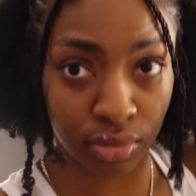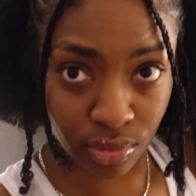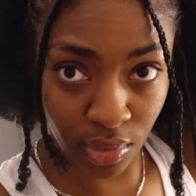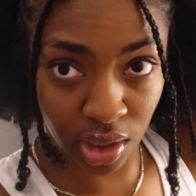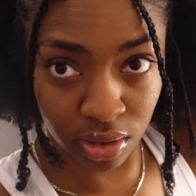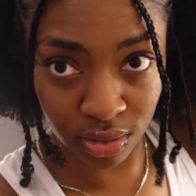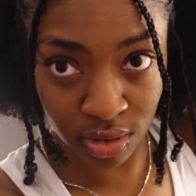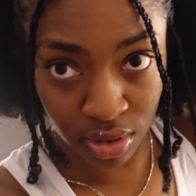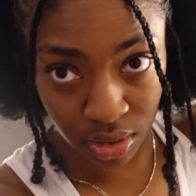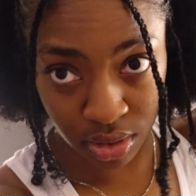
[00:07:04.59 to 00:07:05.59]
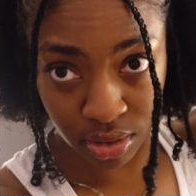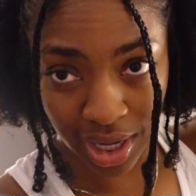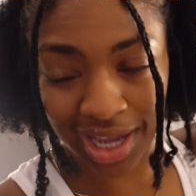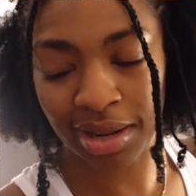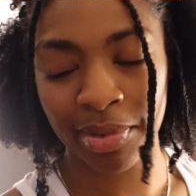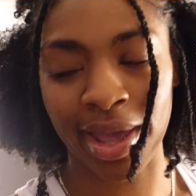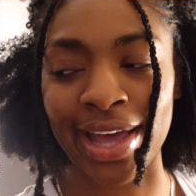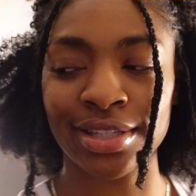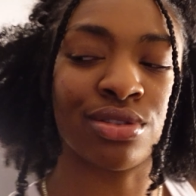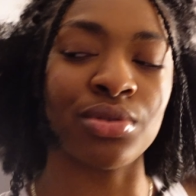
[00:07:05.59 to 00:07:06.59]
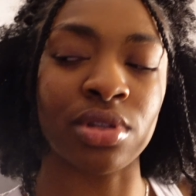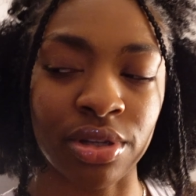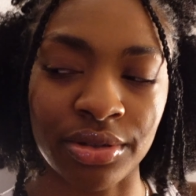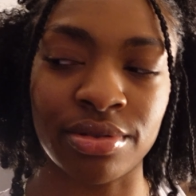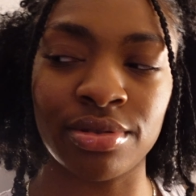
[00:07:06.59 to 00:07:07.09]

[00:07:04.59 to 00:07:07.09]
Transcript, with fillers: Like, like how did be asking you stuff?